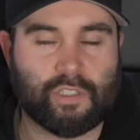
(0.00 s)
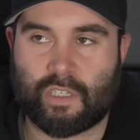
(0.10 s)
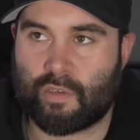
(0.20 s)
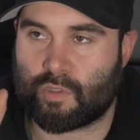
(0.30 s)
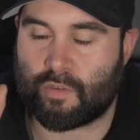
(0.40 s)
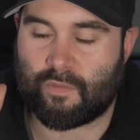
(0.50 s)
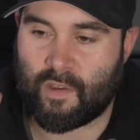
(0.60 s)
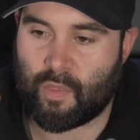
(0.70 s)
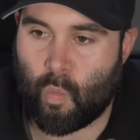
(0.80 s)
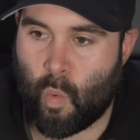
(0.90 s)
You can also
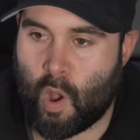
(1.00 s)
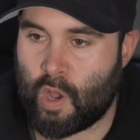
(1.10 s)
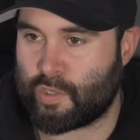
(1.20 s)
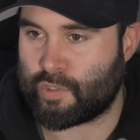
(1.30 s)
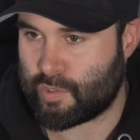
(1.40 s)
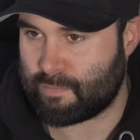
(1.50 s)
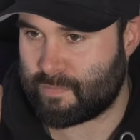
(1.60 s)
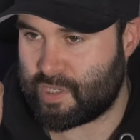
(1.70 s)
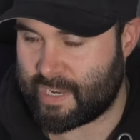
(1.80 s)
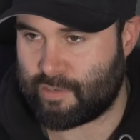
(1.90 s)
find the worst
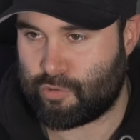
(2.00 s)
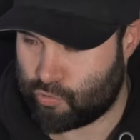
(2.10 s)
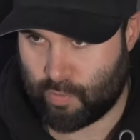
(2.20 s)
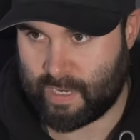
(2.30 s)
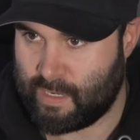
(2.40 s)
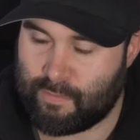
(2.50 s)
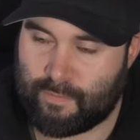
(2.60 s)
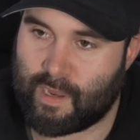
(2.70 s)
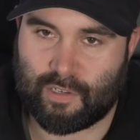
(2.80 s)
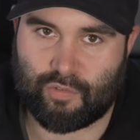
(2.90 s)
dead straight
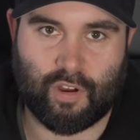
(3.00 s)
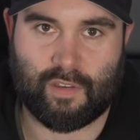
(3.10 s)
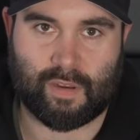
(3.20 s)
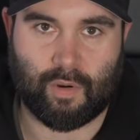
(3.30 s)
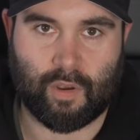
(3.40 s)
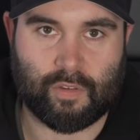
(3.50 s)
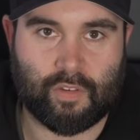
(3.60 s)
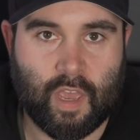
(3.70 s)
fucking driving roads.